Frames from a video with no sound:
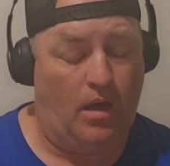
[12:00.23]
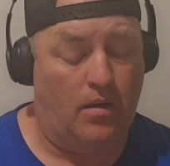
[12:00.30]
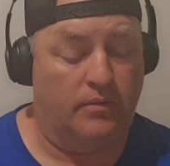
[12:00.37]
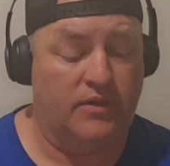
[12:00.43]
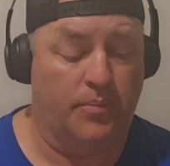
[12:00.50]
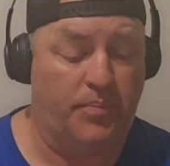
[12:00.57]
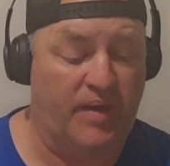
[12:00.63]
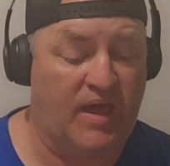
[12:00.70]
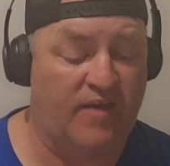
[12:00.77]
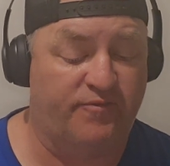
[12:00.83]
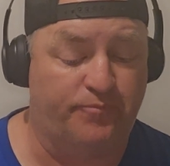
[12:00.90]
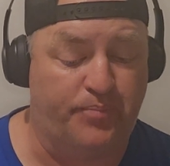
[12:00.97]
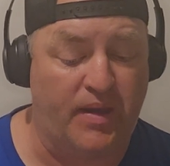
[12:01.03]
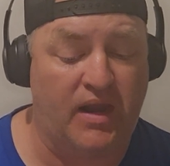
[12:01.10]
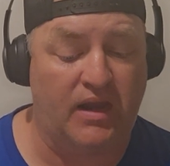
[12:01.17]
The
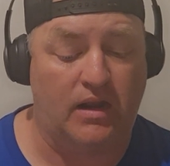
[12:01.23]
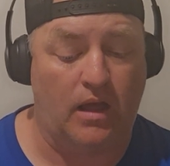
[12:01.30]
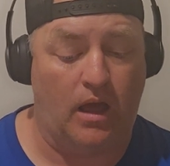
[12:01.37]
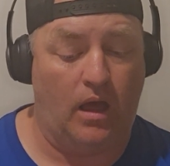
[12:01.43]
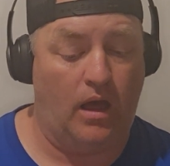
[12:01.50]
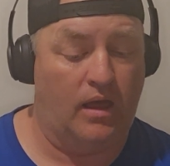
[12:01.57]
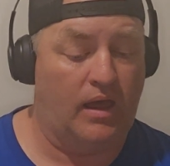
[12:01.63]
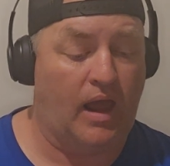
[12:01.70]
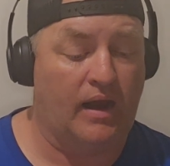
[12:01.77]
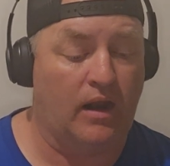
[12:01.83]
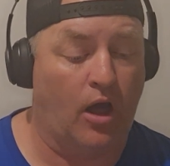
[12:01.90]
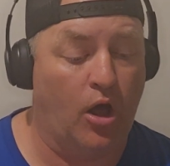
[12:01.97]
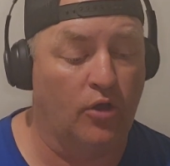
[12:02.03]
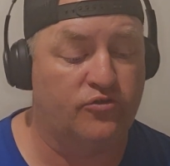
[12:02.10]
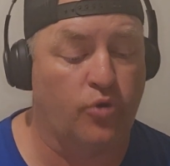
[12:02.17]
Beef beat
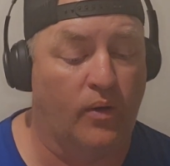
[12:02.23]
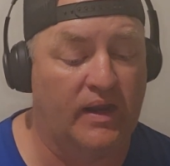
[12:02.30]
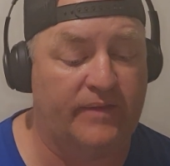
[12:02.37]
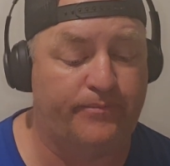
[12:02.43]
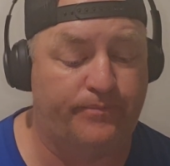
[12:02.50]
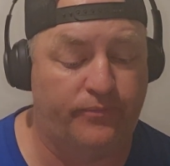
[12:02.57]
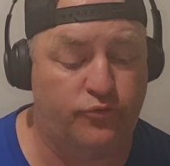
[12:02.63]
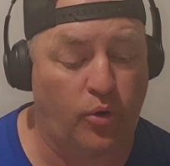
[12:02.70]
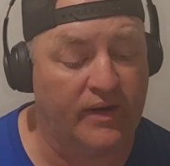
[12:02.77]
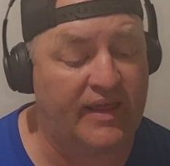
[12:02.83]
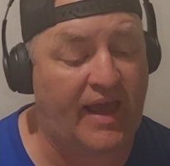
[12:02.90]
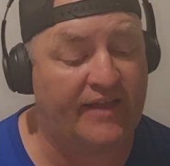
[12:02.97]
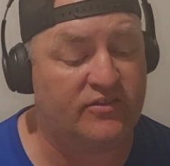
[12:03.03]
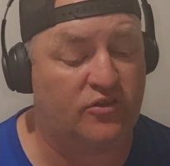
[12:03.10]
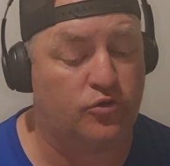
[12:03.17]
Idaho
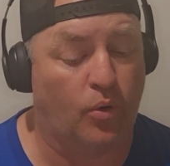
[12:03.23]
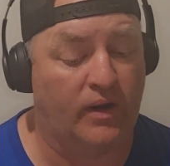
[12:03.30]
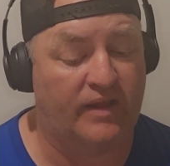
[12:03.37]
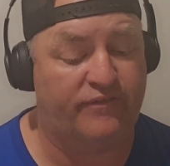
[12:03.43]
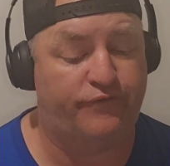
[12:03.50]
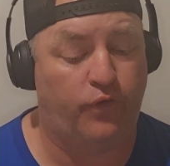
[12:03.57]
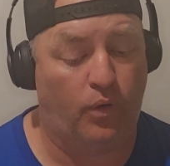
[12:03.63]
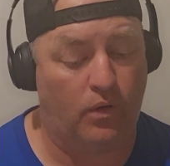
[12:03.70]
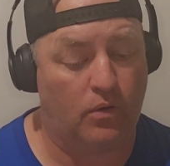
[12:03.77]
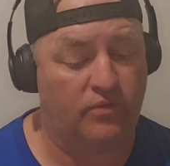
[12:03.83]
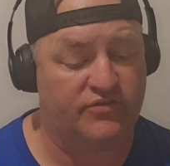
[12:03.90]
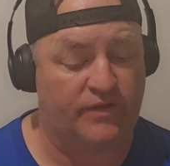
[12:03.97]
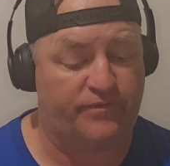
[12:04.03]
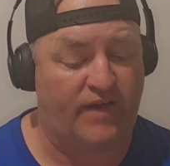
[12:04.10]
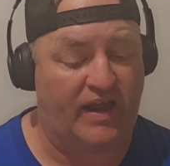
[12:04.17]
28-24 was
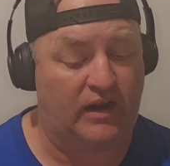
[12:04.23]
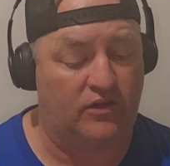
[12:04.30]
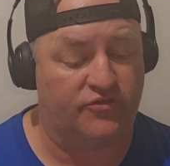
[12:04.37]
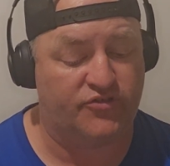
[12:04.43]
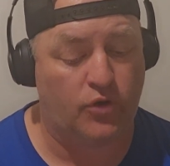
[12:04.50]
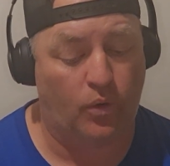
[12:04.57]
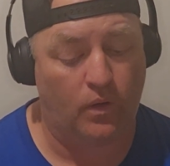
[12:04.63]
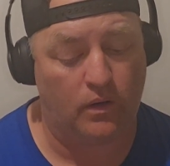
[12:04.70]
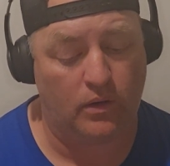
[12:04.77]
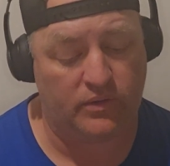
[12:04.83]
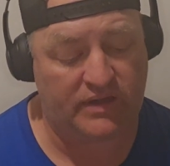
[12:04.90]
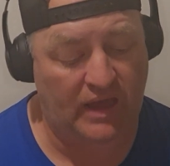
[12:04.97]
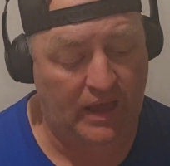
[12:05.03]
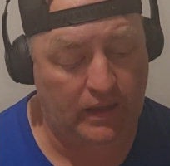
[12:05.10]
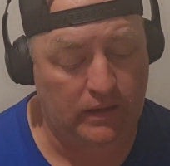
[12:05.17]
the final score,
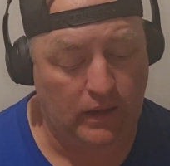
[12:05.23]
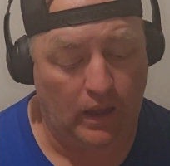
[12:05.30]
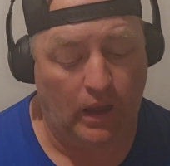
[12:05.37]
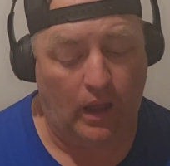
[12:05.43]
okay?